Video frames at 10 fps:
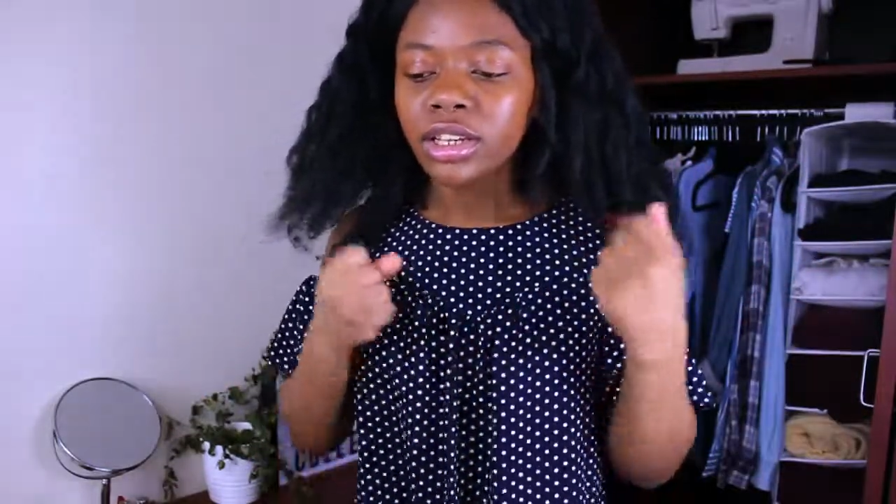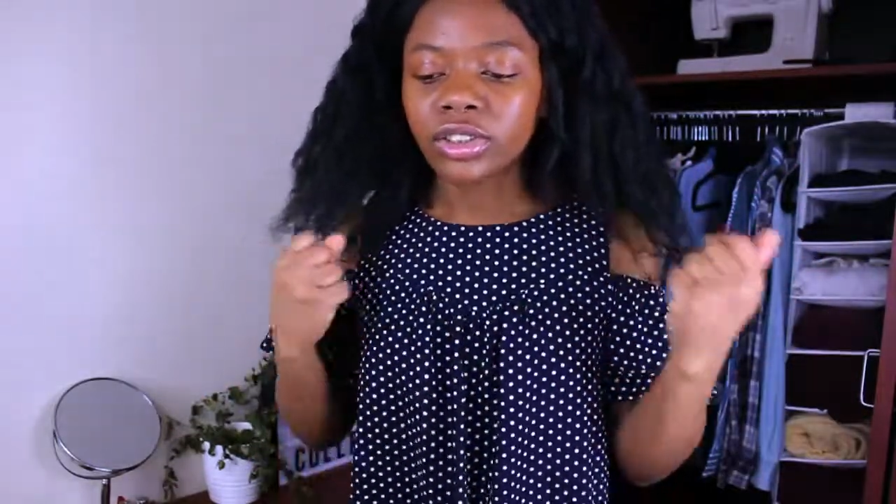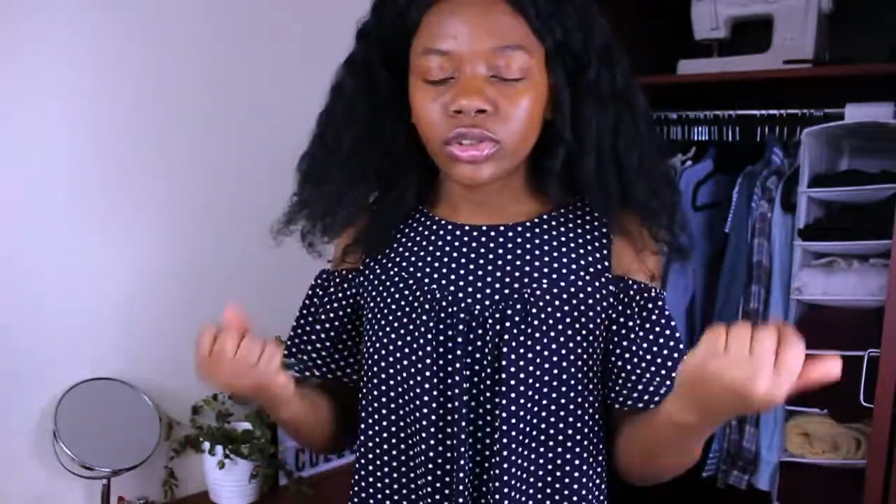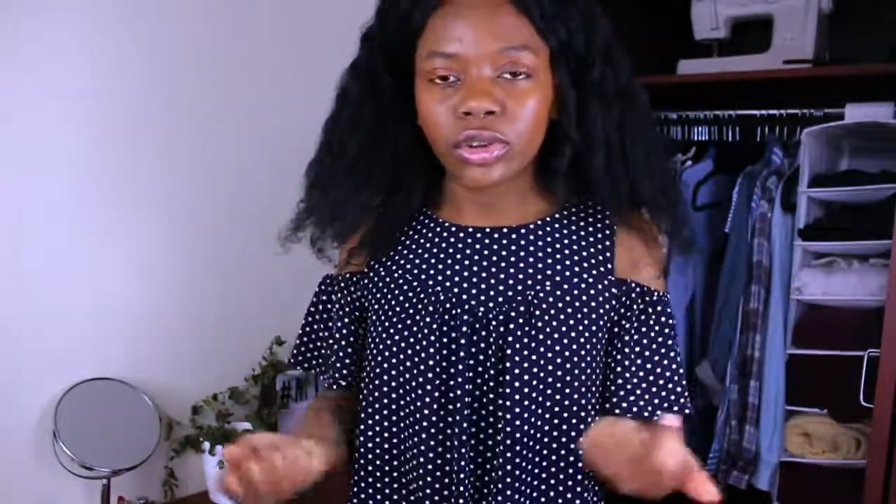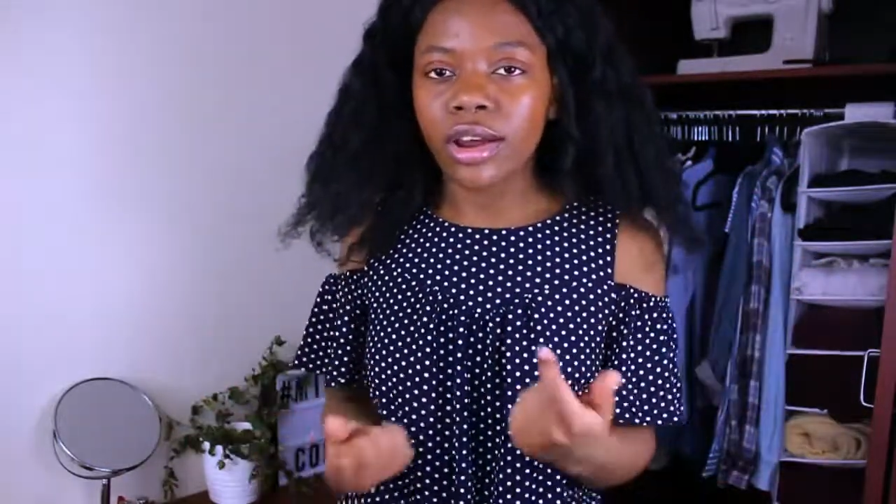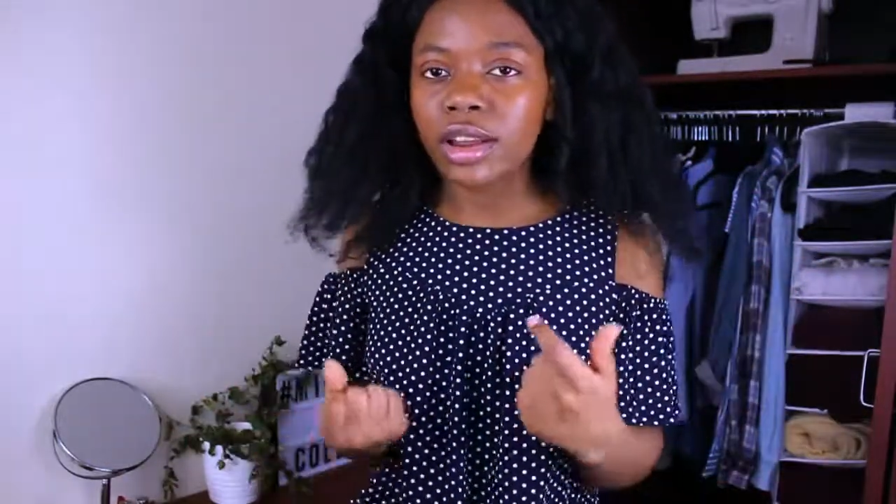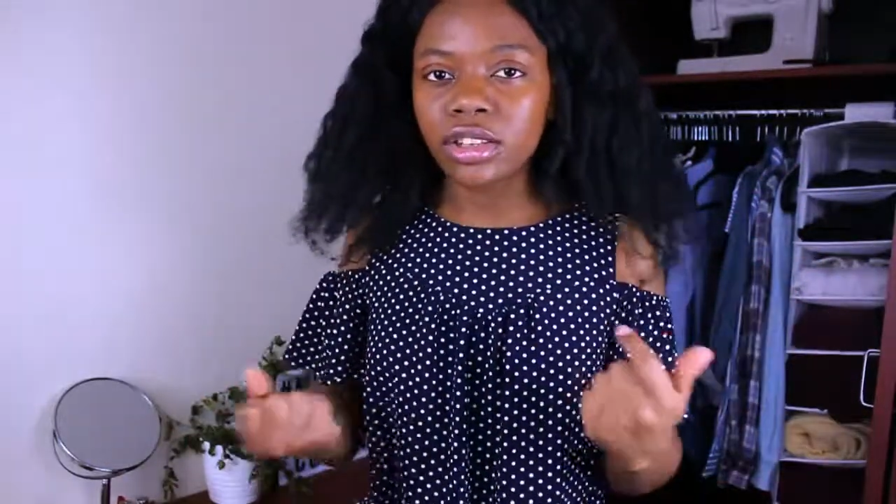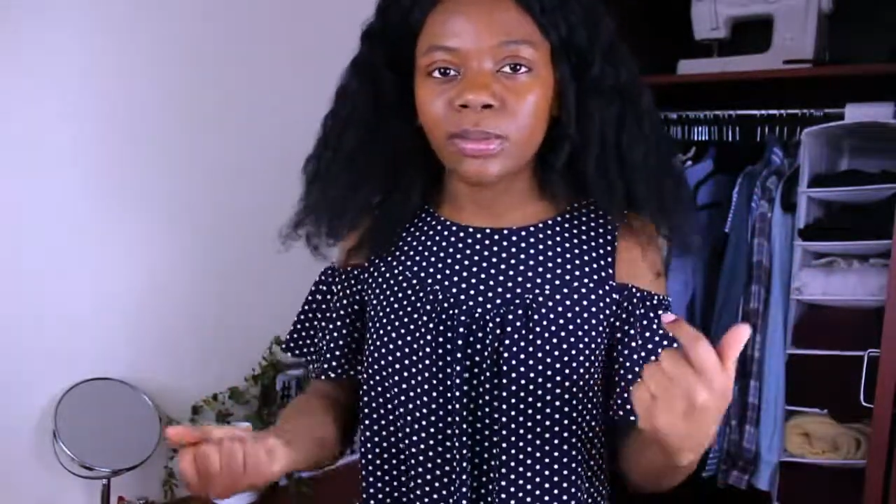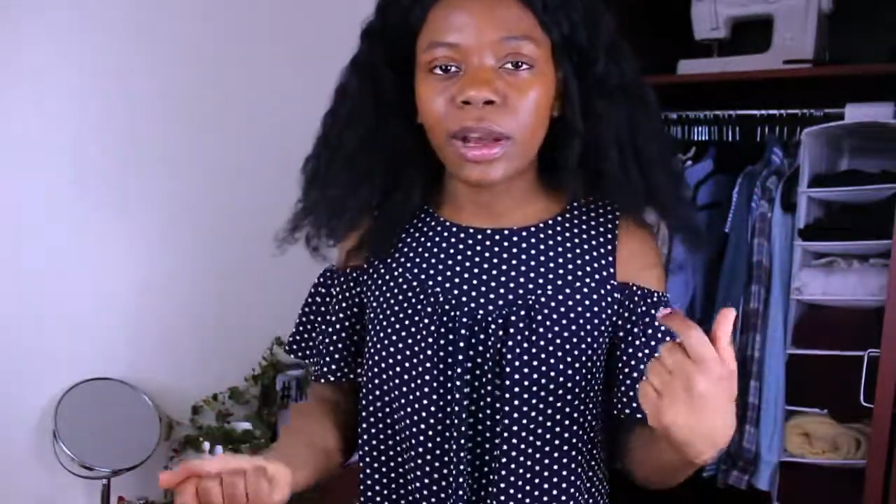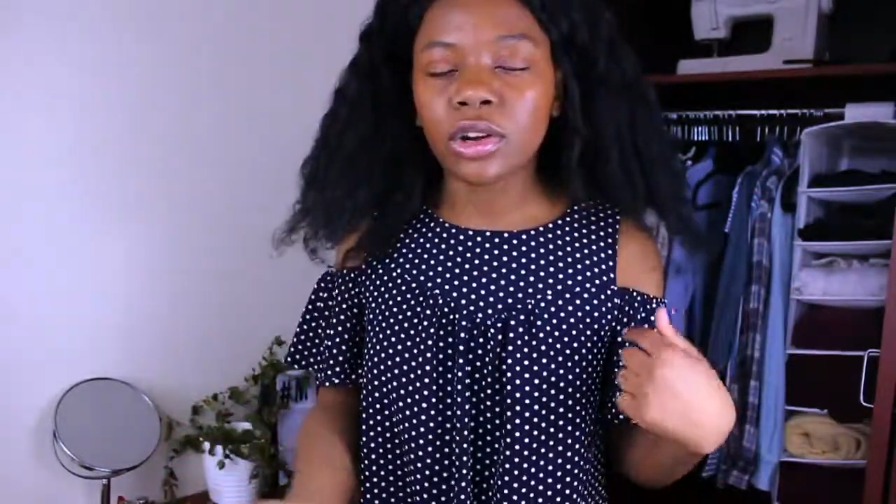So try not
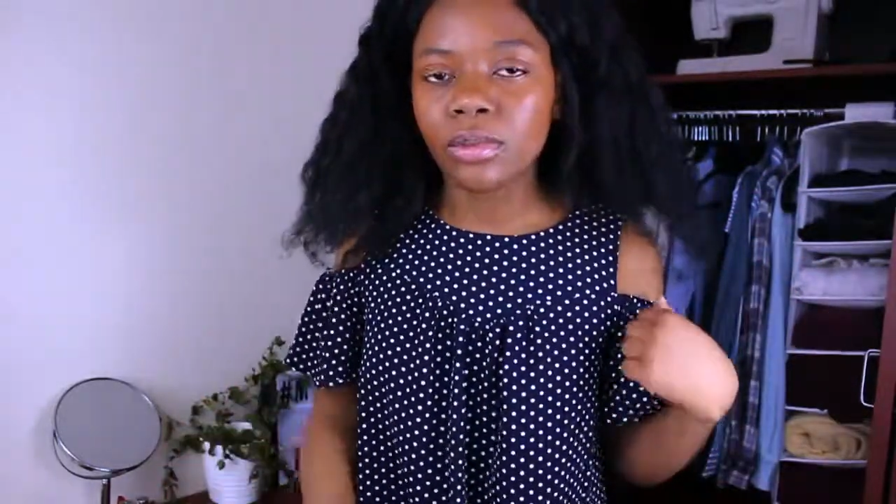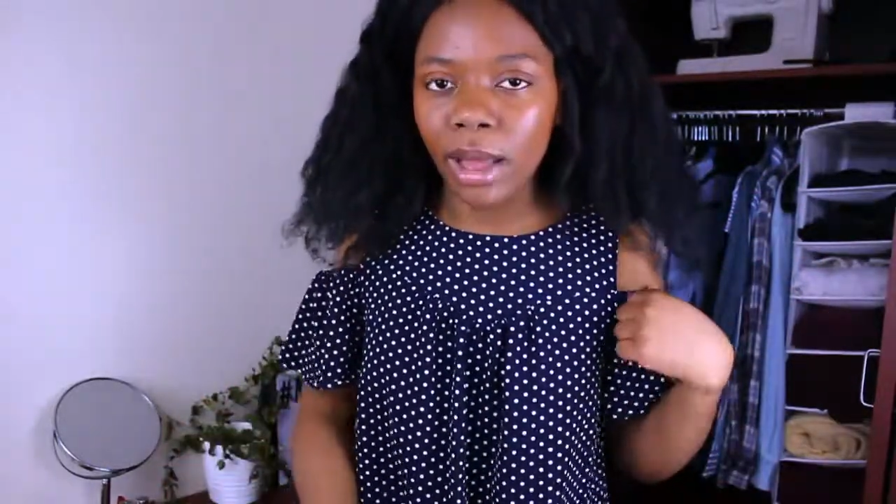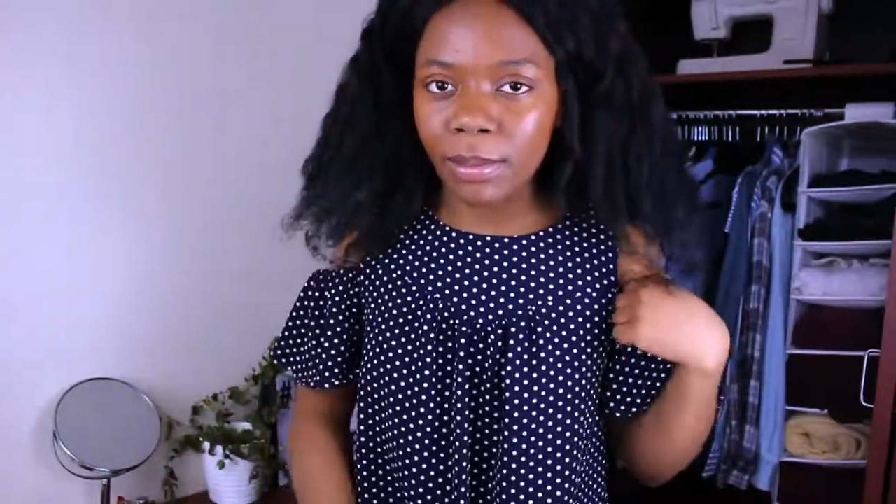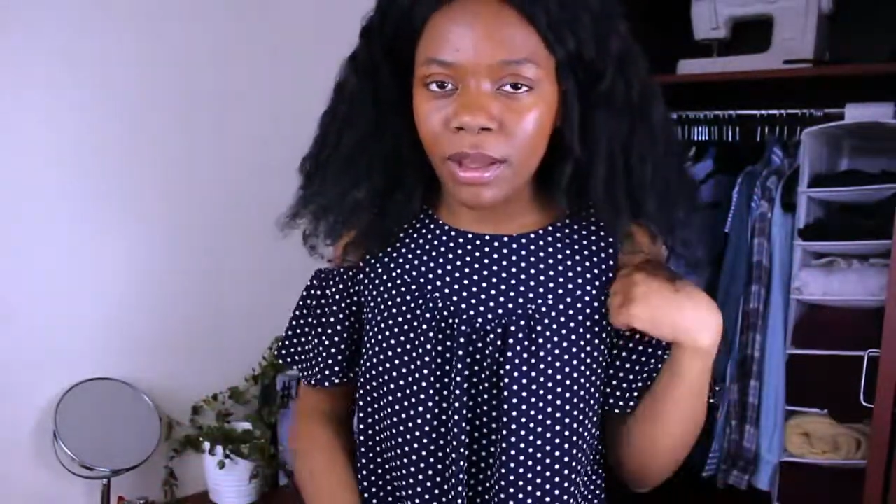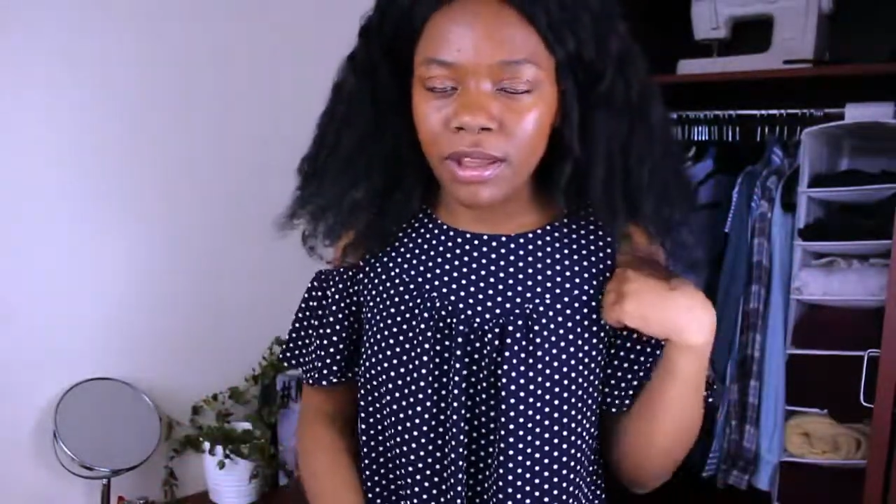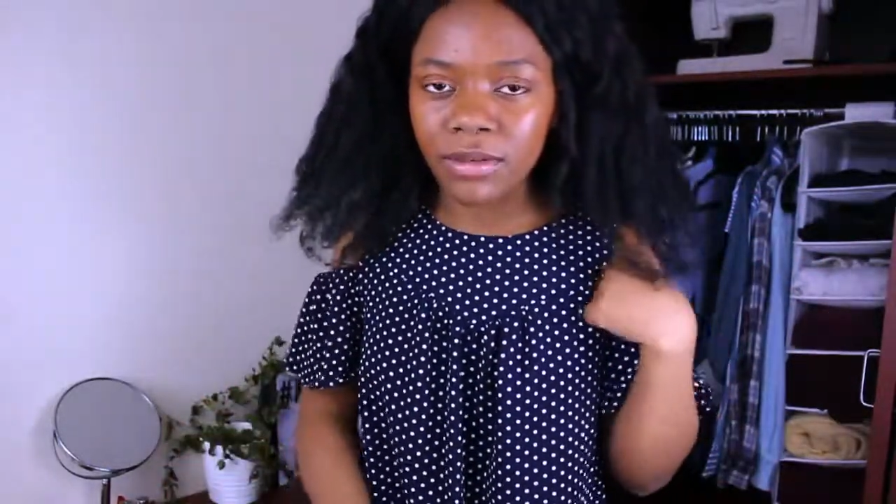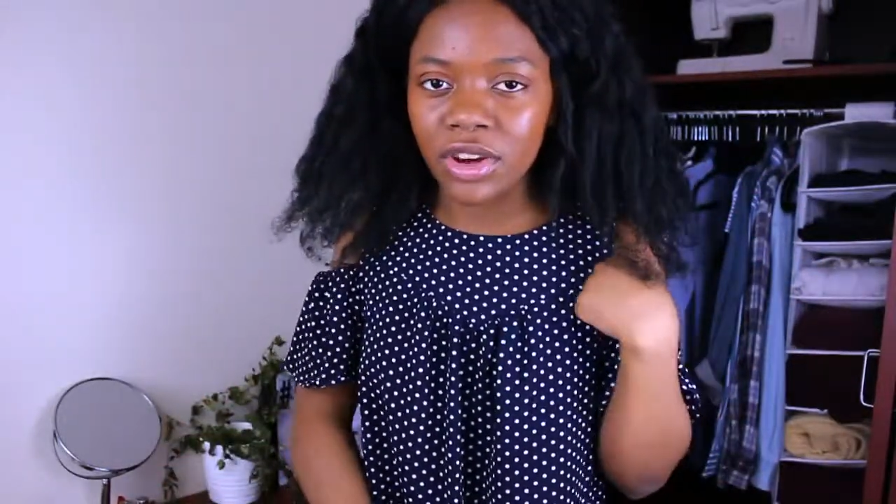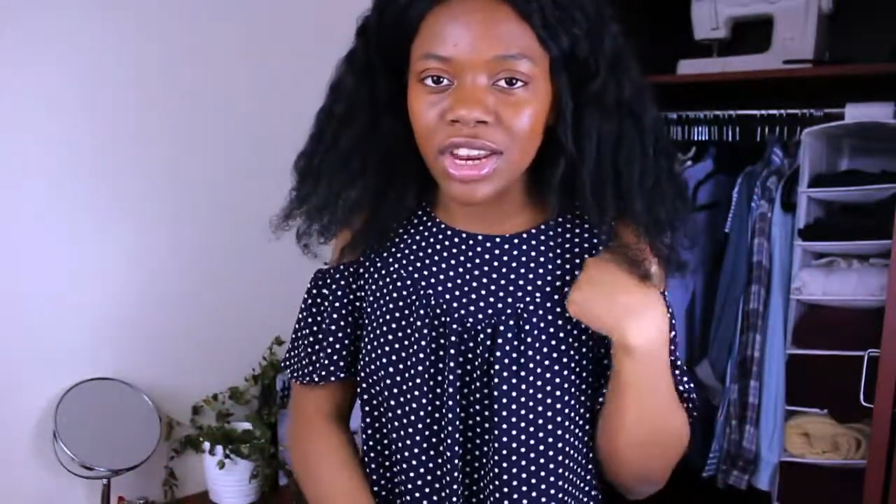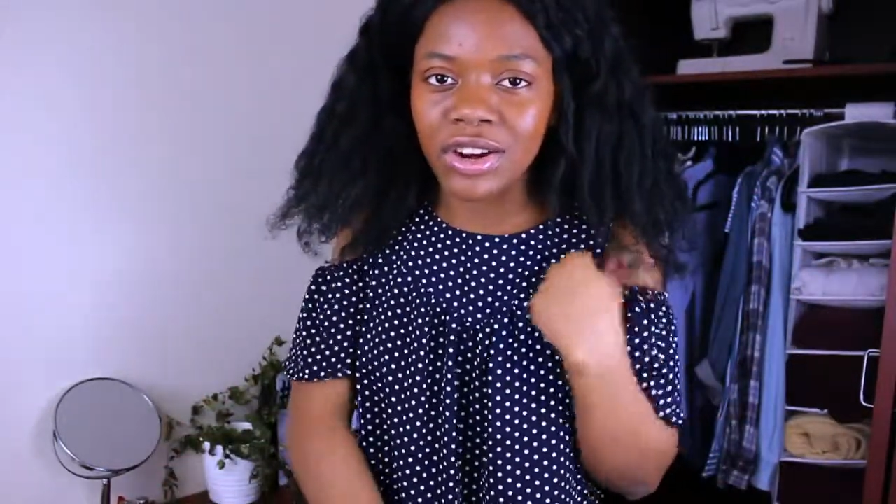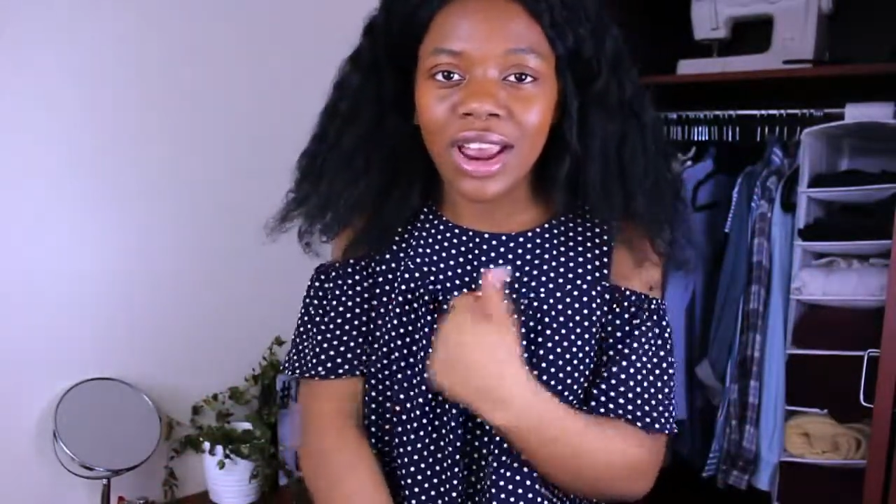to buy a new backpack every year,